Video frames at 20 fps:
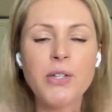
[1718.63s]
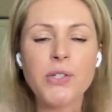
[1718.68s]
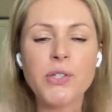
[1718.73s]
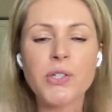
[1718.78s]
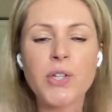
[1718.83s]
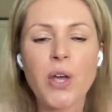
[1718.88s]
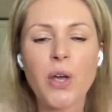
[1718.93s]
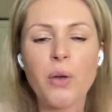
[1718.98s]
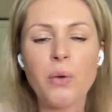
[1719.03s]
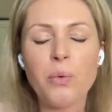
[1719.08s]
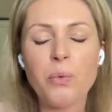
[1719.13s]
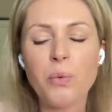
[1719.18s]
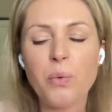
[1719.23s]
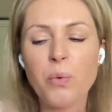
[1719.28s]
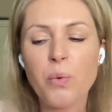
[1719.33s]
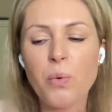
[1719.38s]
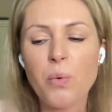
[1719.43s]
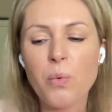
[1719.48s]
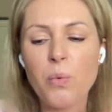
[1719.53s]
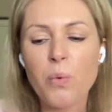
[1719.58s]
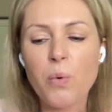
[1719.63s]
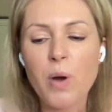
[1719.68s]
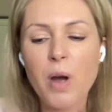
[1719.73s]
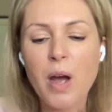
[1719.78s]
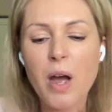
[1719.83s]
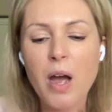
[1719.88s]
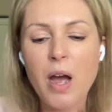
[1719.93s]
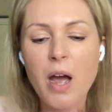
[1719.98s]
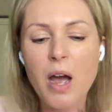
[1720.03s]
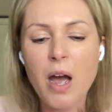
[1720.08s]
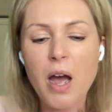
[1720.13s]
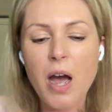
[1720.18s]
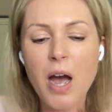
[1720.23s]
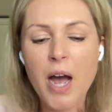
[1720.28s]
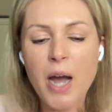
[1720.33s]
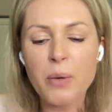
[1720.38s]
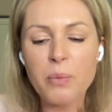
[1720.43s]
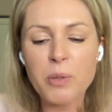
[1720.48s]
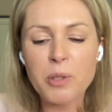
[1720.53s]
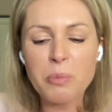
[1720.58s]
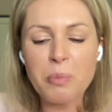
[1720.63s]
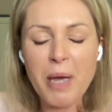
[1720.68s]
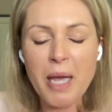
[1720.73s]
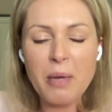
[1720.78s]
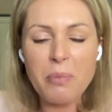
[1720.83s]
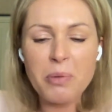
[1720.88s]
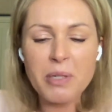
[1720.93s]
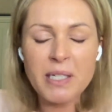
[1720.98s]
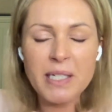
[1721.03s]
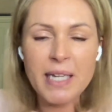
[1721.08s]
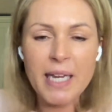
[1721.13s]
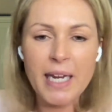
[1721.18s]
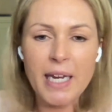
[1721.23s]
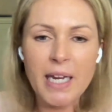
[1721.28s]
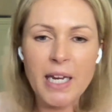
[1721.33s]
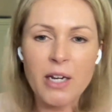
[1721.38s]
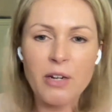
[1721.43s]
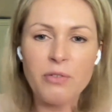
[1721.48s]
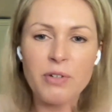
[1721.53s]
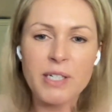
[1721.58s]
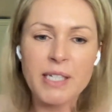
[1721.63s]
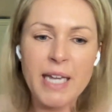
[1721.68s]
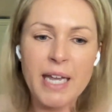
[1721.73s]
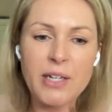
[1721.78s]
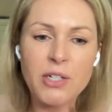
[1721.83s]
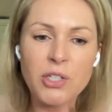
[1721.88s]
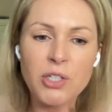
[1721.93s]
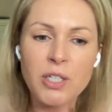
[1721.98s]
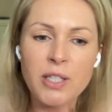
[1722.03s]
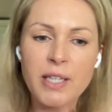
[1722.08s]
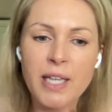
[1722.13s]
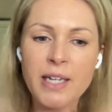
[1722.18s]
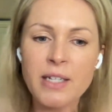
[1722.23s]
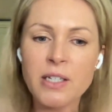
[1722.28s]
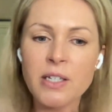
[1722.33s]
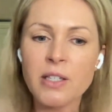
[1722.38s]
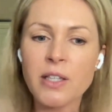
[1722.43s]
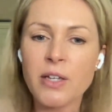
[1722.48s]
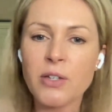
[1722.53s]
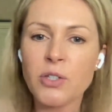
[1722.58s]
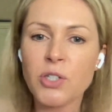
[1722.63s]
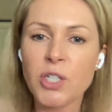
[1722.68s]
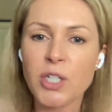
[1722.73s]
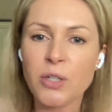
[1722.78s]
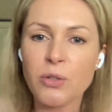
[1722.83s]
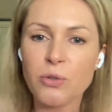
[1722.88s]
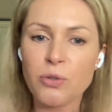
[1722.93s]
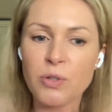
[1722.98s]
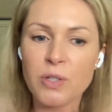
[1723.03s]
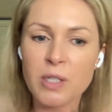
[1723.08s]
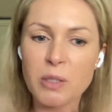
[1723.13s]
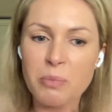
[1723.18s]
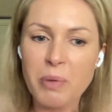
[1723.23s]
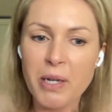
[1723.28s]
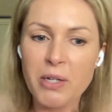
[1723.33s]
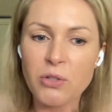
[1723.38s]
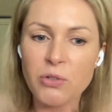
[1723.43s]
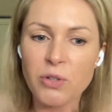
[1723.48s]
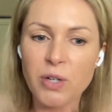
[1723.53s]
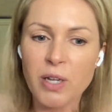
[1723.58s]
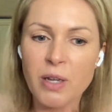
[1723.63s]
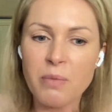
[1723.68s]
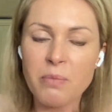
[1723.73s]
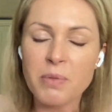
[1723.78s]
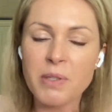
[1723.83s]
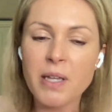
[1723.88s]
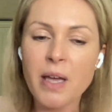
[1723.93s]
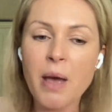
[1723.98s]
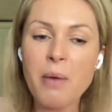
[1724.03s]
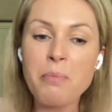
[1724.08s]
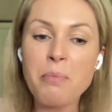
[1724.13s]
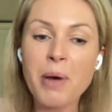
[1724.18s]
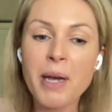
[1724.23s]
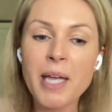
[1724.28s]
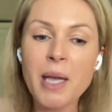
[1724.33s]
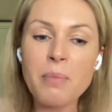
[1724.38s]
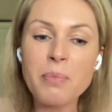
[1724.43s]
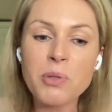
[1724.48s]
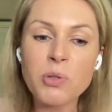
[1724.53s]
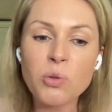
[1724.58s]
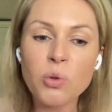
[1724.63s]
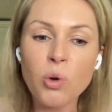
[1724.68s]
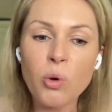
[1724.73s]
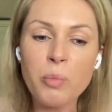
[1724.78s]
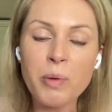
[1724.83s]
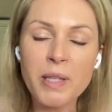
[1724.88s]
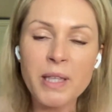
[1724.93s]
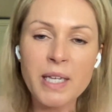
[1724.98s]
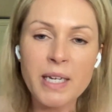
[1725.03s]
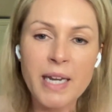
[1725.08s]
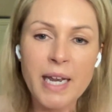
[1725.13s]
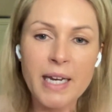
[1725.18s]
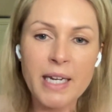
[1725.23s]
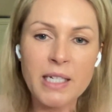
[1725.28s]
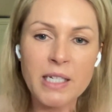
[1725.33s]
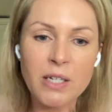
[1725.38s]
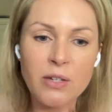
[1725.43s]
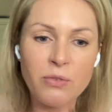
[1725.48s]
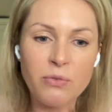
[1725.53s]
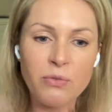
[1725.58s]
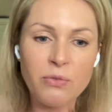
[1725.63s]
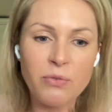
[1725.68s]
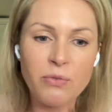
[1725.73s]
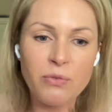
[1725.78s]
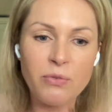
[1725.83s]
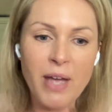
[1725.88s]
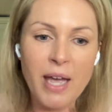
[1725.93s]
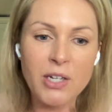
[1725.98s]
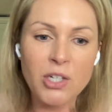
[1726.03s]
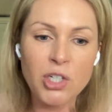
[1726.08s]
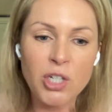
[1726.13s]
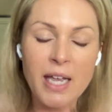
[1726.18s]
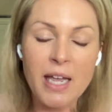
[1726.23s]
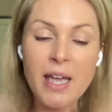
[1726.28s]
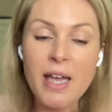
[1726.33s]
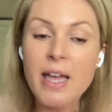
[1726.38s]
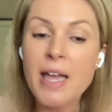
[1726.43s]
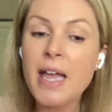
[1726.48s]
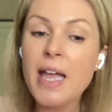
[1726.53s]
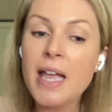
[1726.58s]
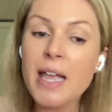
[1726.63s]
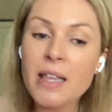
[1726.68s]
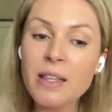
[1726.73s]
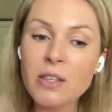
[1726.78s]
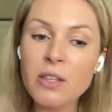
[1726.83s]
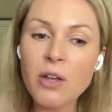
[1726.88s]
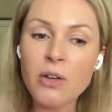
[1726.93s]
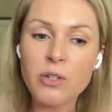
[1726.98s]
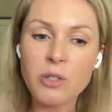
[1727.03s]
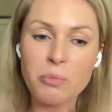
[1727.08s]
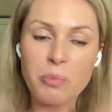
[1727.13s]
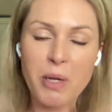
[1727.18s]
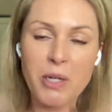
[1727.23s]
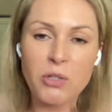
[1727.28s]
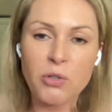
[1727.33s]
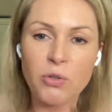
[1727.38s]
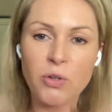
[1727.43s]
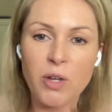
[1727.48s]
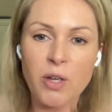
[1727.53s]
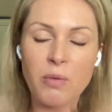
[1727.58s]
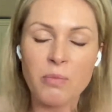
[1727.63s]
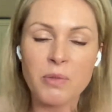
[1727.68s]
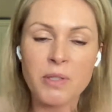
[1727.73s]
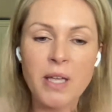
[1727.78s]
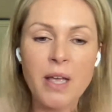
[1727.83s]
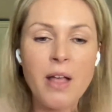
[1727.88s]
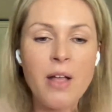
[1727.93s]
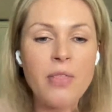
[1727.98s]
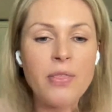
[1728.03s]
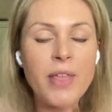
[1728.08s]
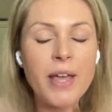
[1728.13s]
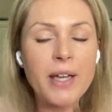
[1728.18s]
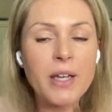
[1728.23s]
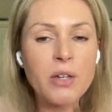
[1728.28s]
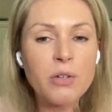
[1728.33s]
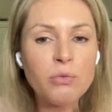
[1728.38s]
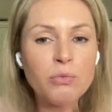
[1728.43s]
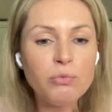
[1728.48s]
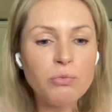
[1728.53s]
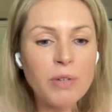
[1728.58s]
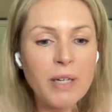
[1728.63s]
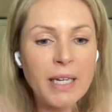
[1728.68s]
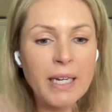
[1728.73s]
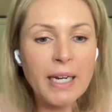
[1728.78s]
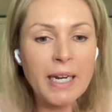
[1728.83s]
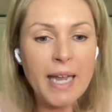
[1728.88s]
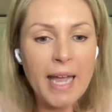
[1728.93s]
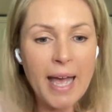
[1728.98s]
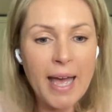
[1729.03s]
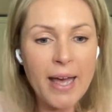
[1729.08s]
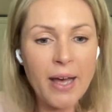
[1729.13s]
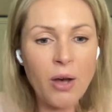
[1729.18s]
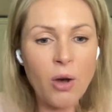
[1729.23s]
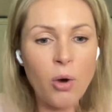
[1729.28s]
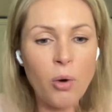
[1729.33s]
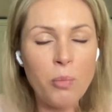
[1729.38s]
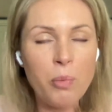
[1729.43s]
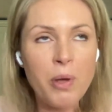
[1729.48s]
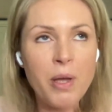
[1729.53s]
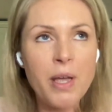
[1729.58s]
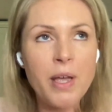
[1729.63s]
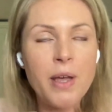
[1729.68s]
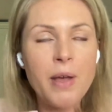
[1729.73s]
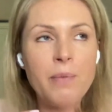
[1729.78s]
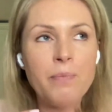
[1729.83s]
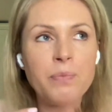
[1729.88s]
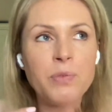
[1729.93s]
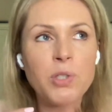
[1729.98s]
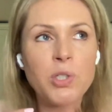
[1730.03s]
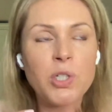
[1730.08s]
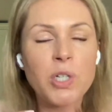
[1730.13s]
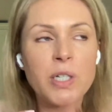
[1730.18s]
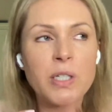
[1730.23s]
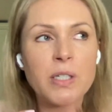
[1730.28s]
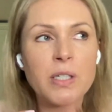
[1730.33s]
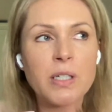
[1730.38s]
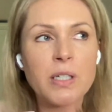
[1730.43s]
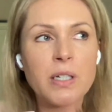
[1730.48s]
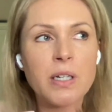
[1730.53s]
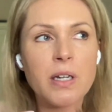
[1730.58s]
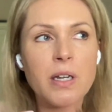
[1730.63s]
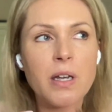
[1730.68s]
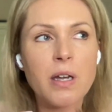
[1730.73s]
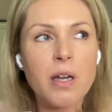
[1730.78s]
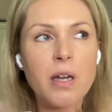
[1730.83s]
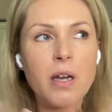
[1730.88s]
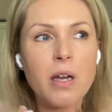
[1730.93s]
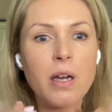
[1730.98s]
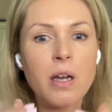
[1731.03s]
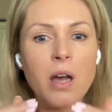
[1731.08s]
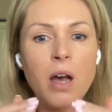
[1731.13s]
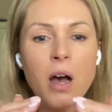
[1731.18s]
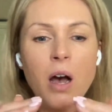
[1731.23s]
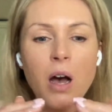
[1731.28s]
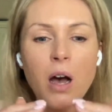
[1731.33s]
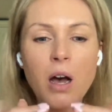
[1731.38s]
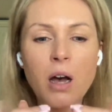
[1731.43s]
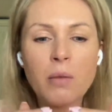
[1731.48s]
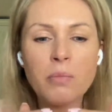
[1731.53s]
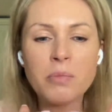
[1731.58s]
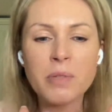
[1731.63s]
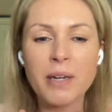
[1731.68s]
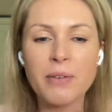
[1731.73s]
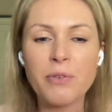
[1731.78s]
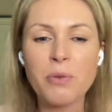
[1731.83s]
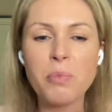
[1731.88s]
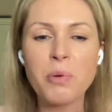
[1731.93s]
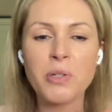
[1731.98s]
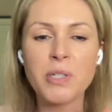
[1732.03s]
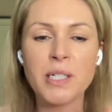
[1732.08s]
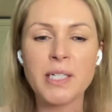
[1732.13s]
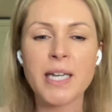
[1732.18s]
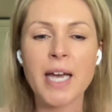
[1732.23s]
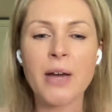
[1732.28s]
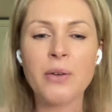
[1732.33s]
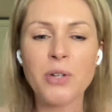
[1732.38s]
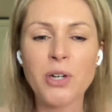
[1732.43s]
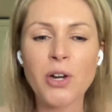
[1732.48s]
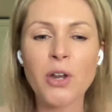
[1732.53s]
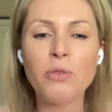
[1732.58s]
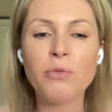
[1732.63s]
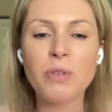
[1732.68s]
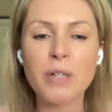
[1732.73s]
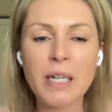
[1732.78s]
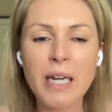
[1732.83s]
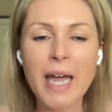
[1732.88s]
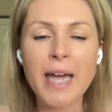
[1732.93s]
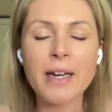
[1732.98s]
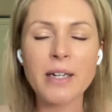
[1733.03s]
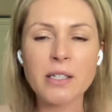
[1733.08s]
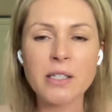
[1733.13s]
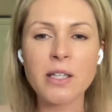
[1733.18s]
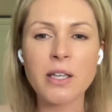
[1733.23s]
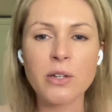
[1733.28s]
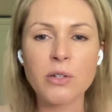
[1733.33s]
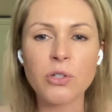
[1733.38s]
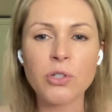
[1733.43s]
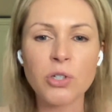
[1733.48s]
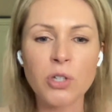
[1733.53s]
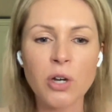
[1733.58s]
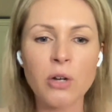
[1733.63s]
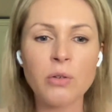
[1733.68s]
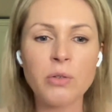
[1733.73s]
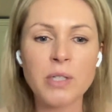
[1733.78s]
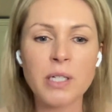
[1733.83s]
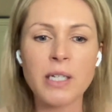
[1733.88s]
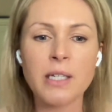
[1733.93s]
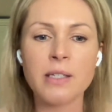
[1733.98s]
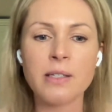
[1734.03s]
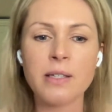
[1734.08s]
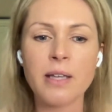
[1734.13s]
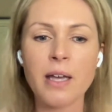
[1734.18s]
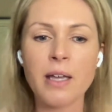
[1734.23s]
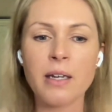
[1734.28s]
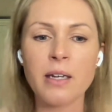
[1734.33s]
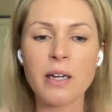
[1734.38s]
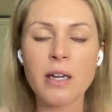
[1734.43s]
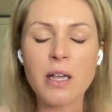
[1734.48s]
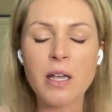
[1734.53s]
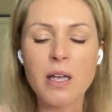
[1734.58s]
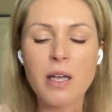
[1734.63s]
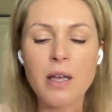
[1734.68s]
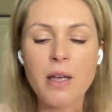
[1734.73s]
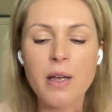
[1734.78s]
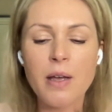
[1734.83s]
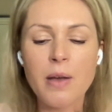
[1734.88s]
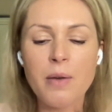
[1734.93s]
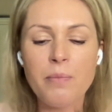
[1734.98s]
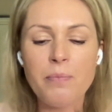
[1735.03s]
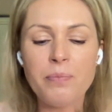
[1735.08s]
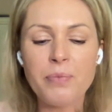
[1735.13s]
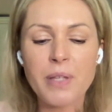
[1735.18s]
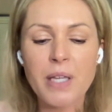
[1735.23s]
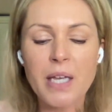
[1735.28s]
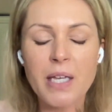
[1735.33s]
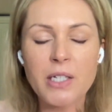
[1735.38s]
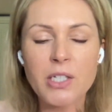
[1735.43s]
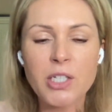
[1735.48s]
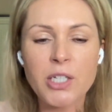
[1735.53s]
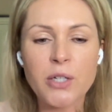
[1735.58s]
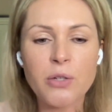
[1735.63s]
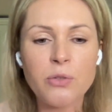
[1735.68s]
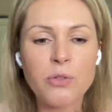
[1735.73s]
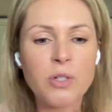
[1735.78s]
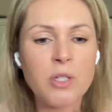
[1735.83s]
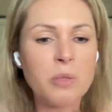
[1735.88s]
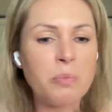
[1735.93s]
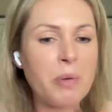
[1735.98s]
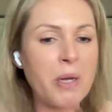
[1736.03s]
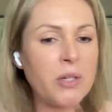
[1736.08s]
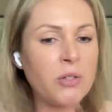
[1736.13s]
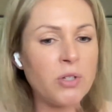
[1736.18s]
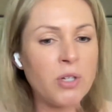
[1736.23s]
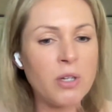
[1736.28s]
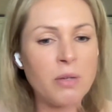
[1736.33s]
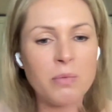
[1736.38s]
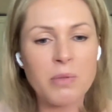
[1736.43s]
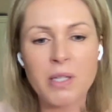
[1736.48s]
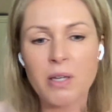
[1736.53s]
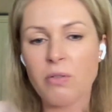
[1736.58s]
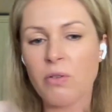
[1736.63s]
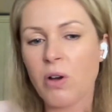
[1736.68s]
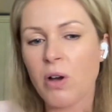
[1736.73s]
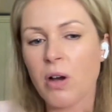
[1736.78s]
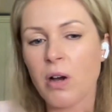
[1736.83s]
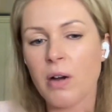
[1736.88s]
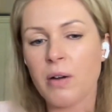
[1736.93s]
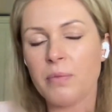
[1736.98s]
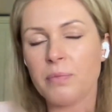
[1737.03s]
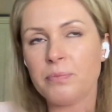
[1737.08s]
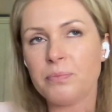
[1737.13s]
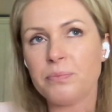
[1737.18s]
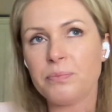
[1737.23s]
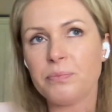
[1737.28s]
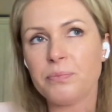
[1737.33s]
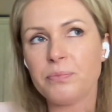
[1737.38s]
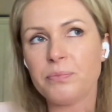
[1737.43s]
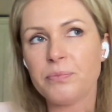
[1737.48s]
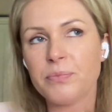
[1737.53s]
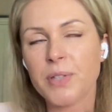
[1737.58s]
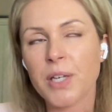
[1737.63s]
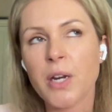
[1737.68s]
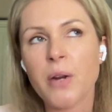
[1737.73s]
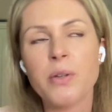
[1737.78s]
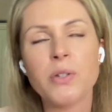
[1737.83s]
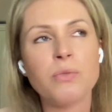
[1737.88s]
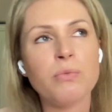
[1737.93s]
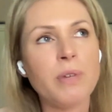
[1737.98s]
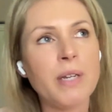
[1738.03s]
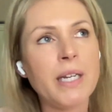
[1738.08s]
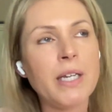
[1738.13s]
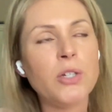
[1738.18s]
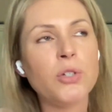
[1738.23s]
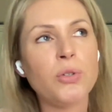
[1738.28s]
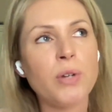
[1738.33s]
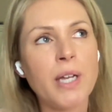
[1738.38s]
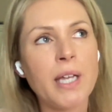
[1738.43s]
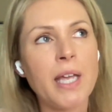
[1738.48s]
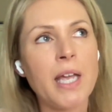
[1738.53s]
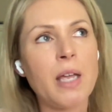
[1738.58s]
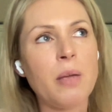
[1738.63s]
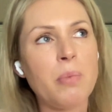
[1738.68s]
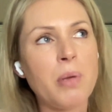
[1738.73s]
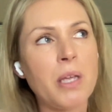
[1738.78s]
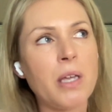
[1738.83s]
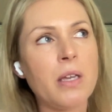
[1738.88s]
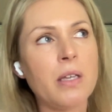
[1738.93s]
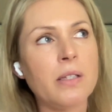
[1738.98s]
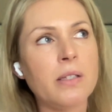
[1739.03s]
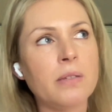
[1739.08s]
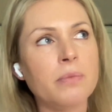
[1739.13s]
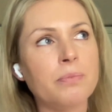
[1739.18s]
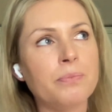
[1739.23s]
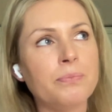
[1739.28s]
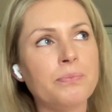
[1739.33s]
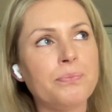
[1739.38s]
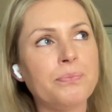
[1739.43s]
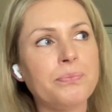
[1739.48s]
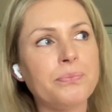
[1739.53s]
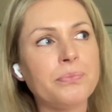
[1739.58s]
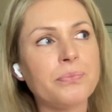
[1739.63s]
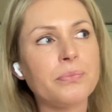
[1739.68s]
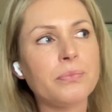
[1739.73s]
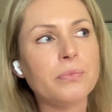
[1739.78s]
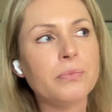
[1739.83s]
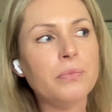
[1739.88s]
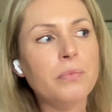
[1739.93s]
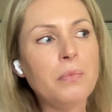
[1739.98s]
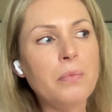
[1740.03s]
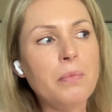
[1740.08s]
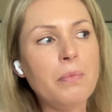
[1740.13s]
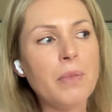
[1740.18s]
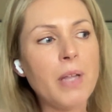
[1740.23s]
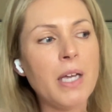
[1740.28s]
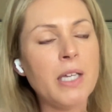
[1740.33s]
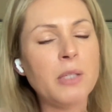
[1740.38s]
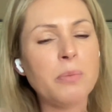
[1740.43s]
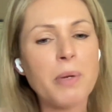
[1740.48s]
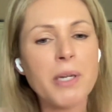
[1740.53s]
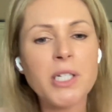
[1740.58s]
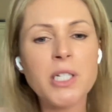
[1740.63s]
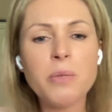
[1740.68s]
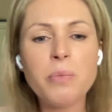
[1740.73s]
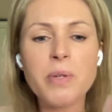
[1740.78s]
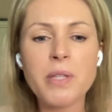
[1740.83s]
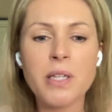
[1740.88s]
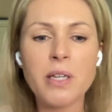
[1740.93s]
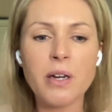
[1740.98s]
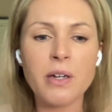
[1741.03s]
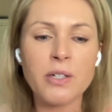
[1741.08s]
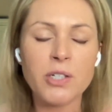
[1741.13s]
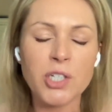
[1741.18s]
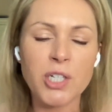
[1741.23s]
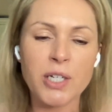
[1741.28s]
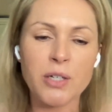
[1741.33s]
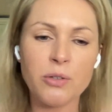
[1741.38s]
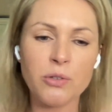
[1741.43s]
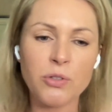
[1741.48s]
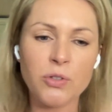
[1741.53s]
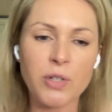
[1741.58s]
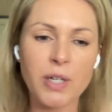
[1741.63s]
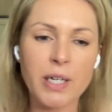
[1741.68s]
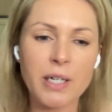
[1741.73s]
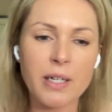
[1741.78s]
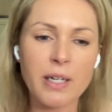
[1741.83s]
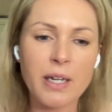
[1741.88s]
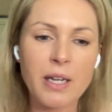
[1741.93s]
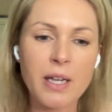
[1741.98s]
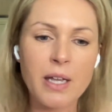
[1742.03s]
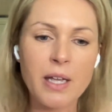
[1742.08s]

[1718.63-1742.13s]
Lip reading: So I would pay particular attention then to those children's bedrooms, and by absorbing the negative energy in those bedrooms, that can really help just calm everybody down, relax those shoulders. And in children's bedrooms, there are, it's really tricky, because especially with young children,